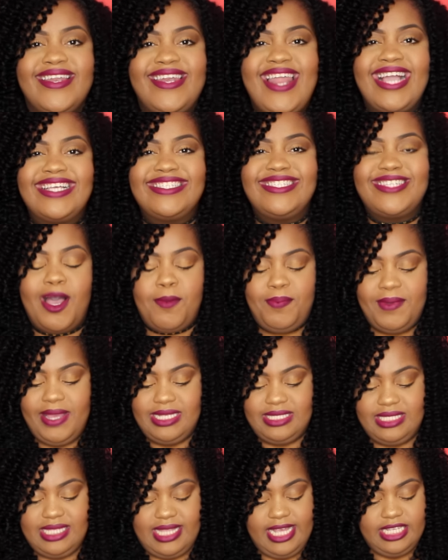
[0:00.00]
Next up
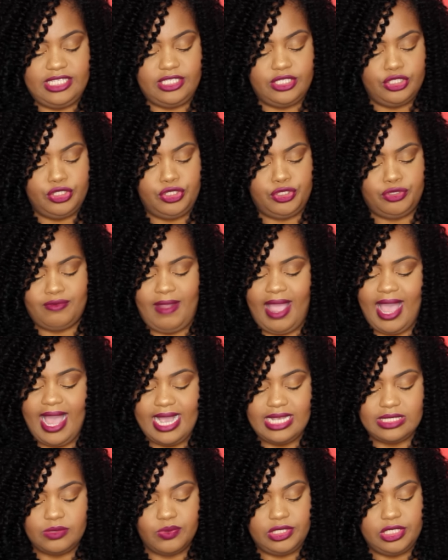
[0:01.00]
is this
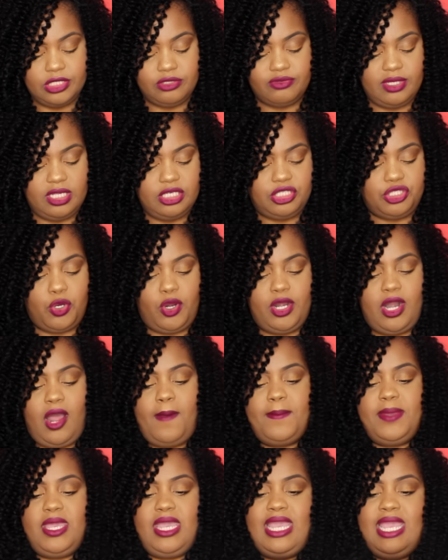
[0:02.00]
dress, which is really short
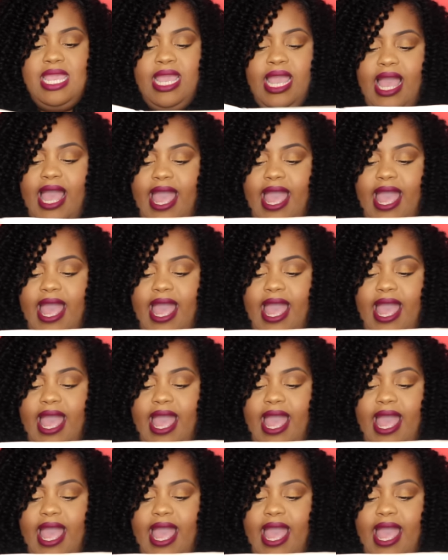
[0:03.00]
on me,